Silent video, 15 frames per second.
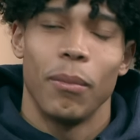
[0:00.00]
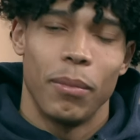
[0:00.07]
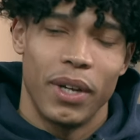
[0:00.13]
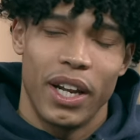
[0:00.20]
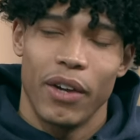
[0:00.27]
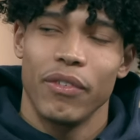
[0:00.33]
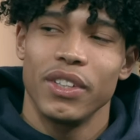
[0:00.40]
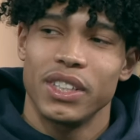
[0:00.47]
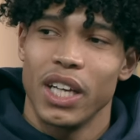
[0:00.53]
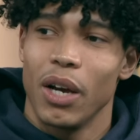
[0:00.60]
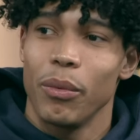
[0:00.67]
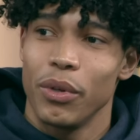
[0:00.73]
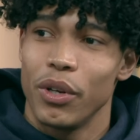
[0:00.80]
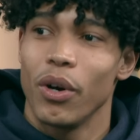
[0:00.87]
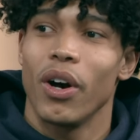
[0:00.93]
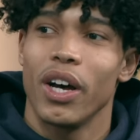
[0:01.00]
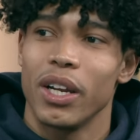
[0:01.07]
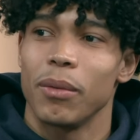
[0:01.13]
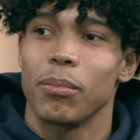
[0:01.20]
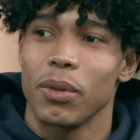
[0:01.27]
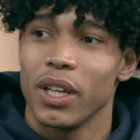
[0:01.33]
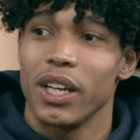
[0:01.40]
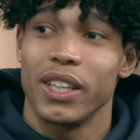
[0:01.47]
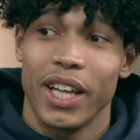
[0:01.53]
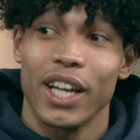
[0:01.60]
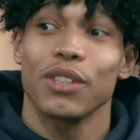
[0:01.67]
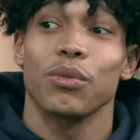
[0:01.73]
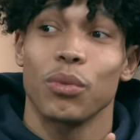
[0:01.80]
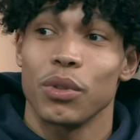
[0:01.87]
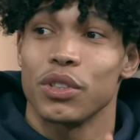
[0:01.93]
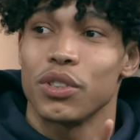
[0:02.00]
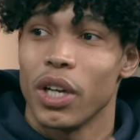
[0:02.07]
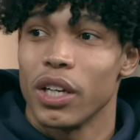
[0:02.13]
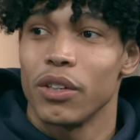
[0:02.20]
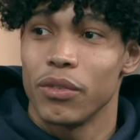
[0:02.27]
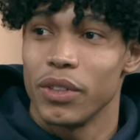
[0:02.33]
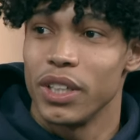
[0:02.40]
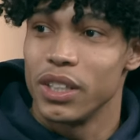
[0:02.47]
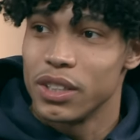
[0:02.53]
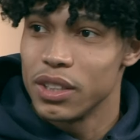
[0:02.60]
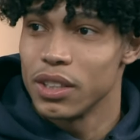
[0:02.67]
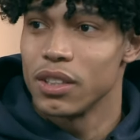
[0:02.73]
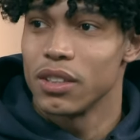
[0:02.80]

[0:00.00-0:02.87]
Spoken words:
but every time we go out and play, that's what we're trying to reach.